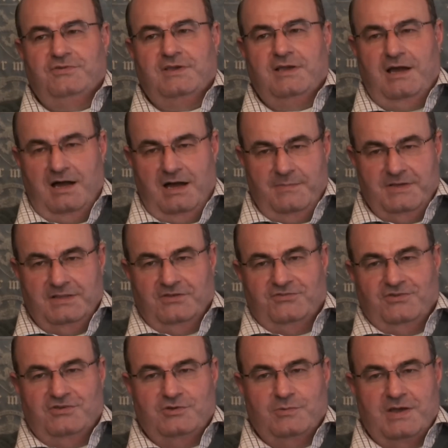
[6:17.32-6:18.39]
Calming the
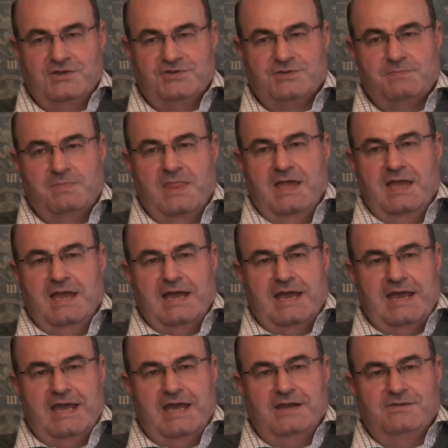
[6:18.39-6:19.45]
situation
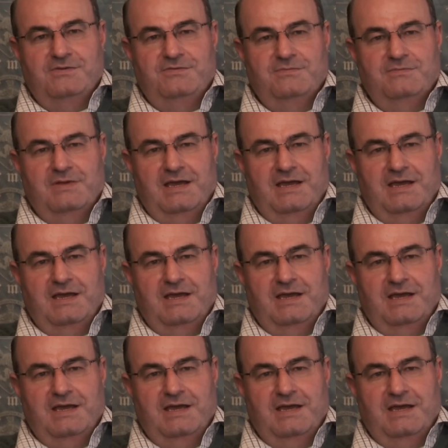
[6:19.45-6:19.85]
and